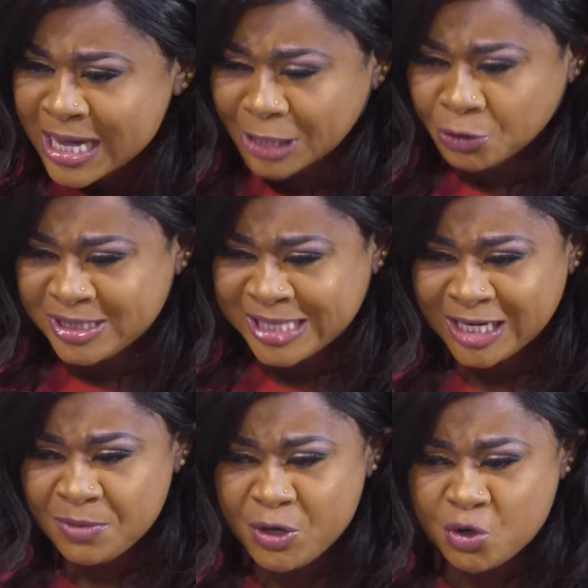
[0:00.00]
Are you
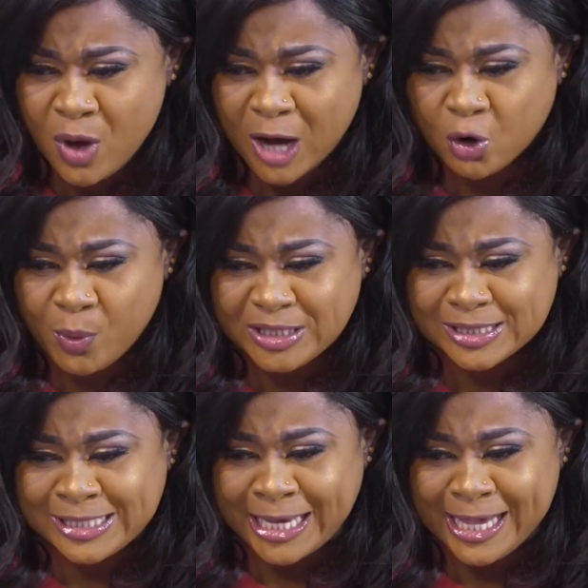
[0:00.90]
telling me you are going to
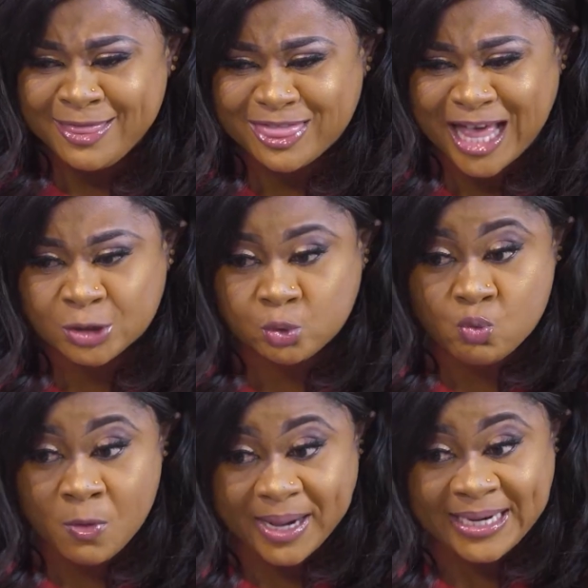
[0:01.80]
take in that
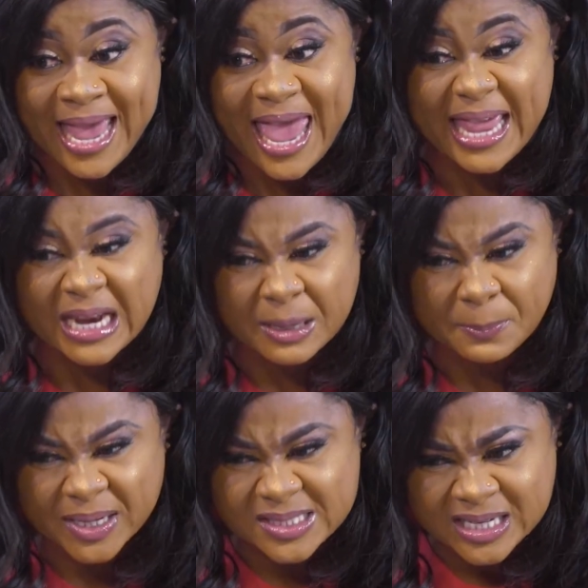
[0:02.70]
woman and her
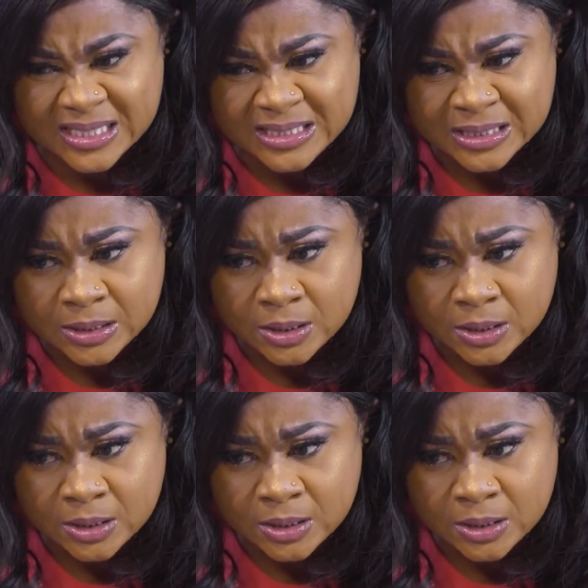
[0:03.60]
bastard?